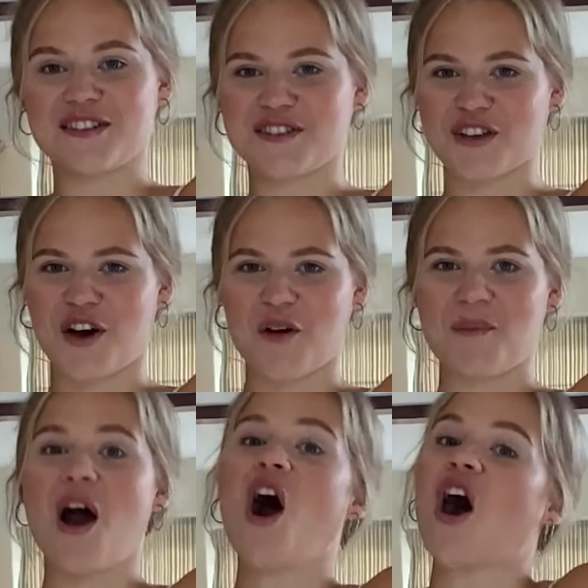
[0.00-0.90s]

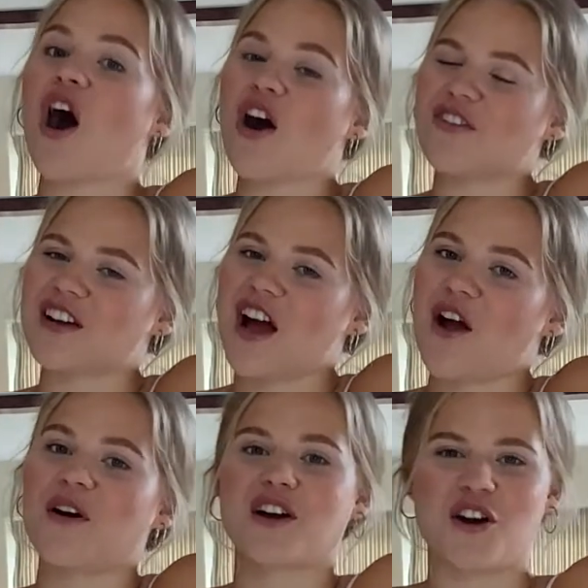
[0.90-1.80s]
some
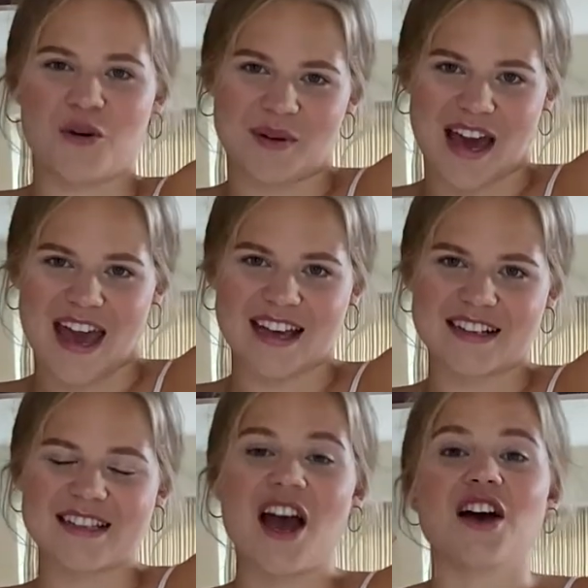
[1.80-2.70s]
Oreo
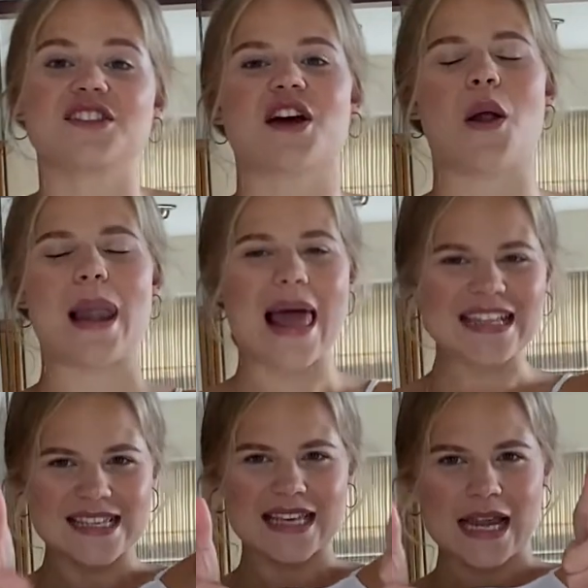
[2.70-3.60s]
cupcakes. So
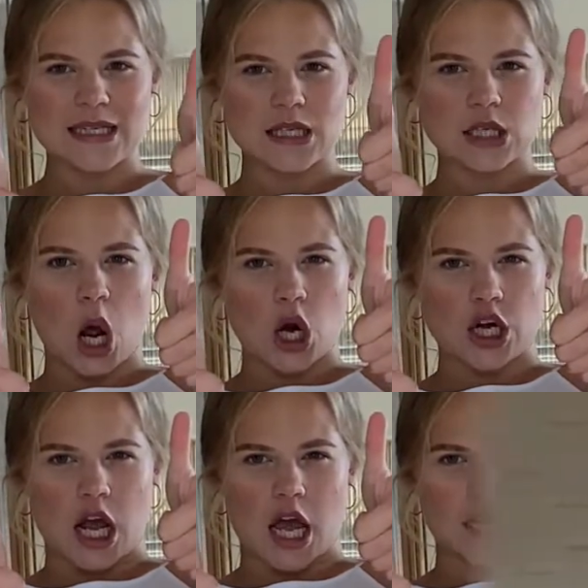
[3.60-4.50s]
let's get
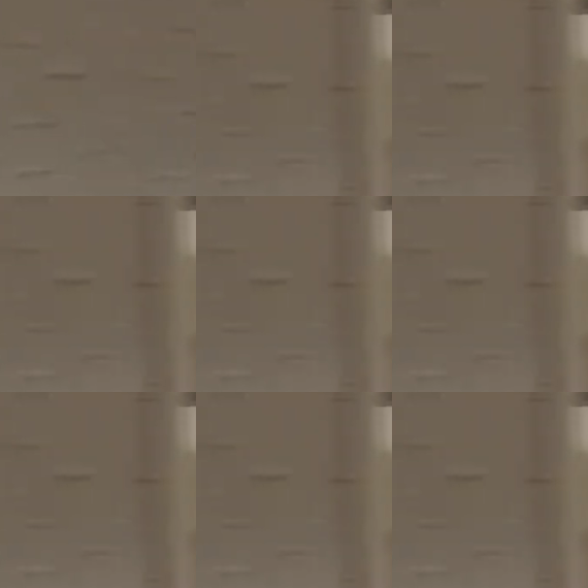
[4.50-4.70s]
started. So